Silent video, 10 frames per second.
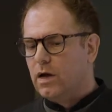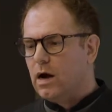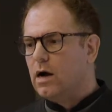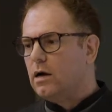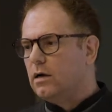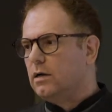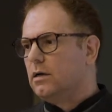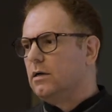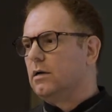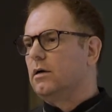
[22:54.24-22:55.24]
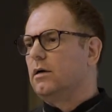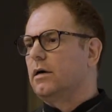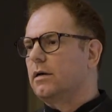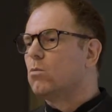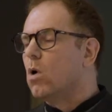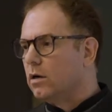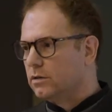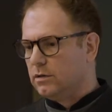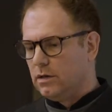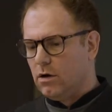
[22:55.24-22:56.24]
are
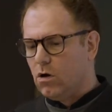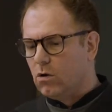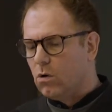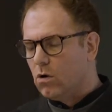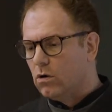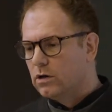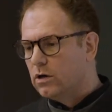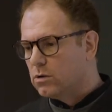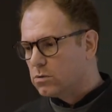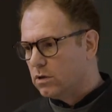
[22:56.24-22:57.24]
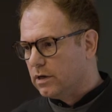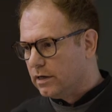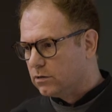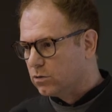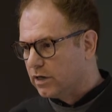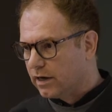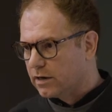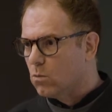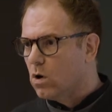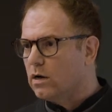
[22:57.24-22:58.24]
rewarded. Uncles get
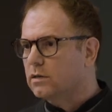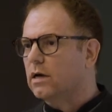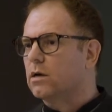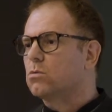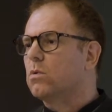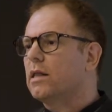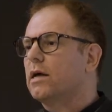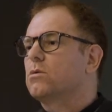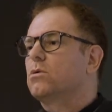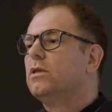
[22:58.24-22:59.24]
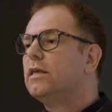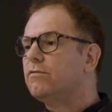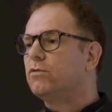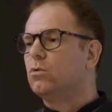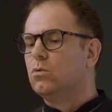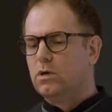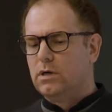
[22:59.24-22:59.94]
reward as well as a nephew